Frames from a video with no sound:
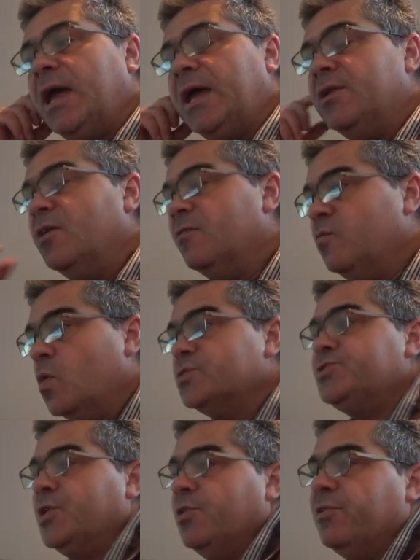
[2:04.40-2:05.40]
and I've
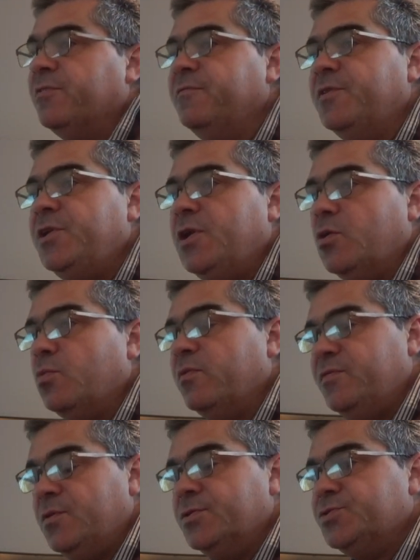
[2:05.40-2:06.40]
watched a lot of video
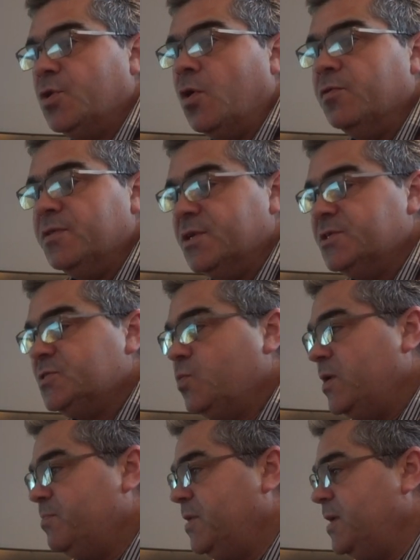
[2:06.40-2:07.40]
reviews on this
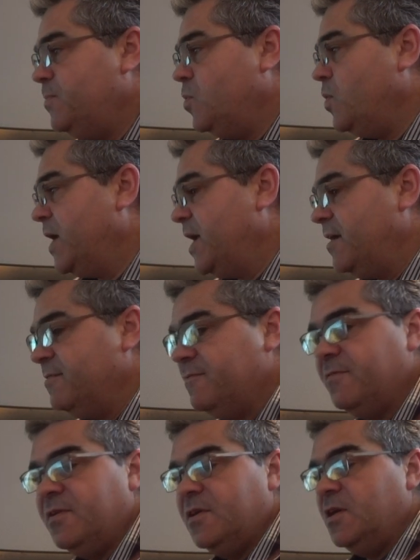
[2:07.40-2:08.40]
where people
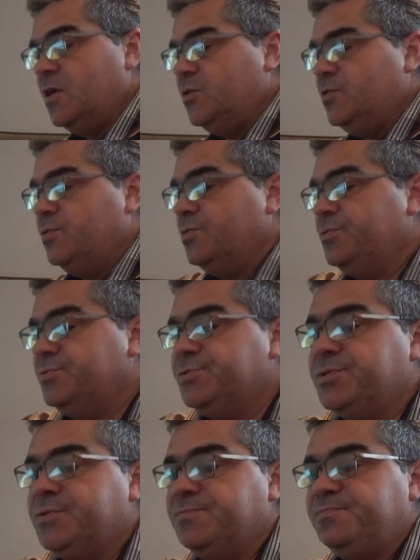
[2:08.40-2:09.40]
have
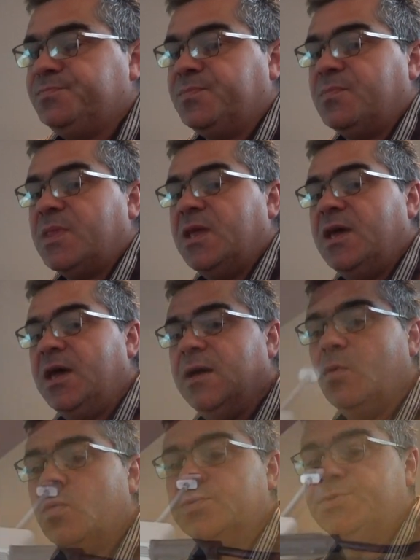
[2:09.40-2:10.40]
used
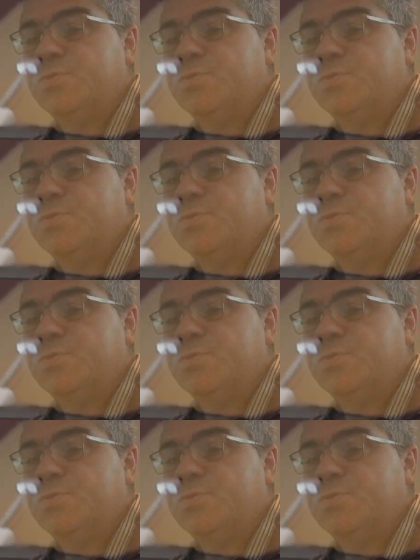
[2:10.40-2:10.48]
all